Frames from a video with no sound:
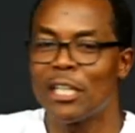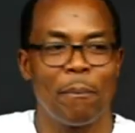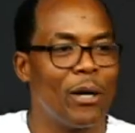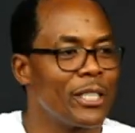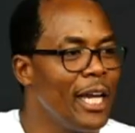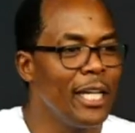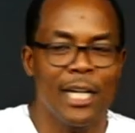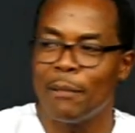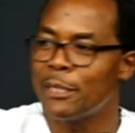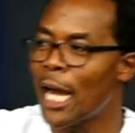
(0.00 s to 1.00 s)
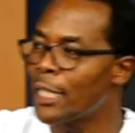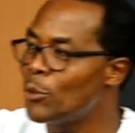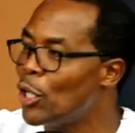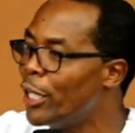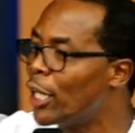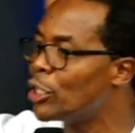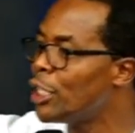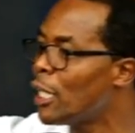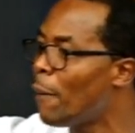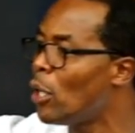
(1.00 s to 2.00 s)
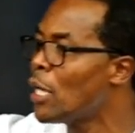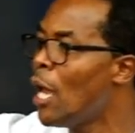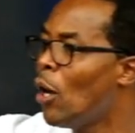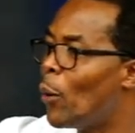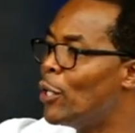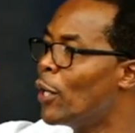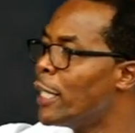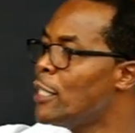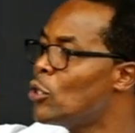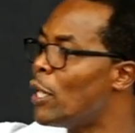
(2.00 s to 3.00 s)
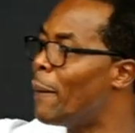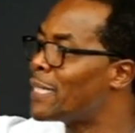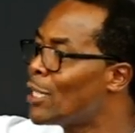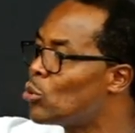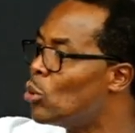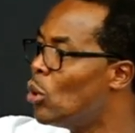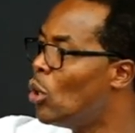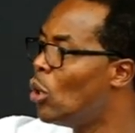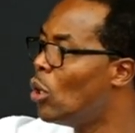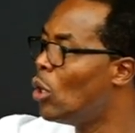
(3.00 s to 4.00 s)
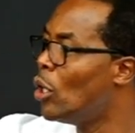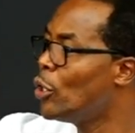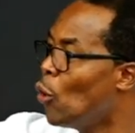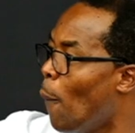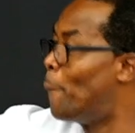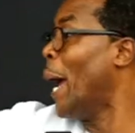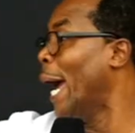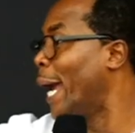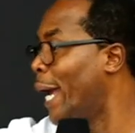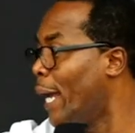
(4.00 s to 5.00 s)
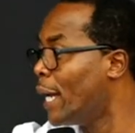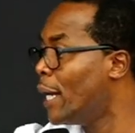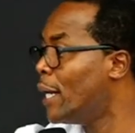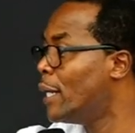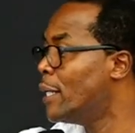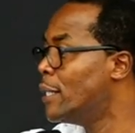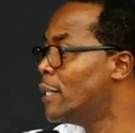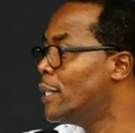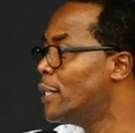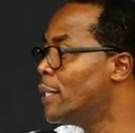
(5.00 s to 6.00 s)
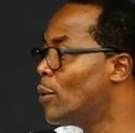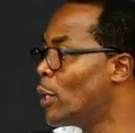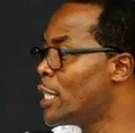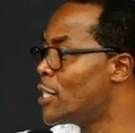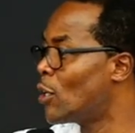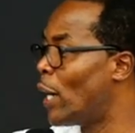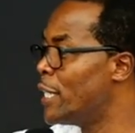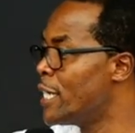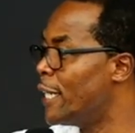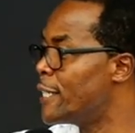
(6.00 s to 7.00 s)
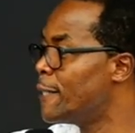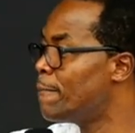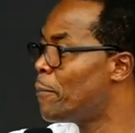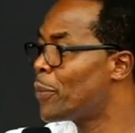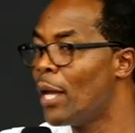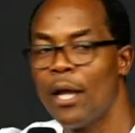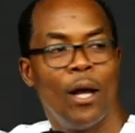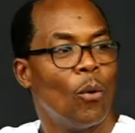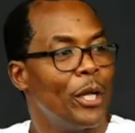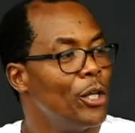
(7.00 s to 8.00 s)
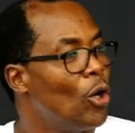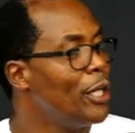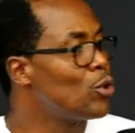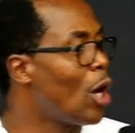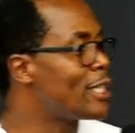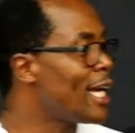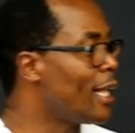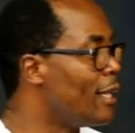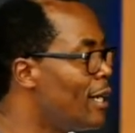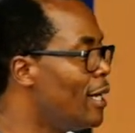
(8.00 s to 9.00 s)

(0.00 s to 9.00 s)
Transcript: about income tax, we don't negotiate about when you get into the matatu, you pay what is required, isn't it? When you go into a hotel,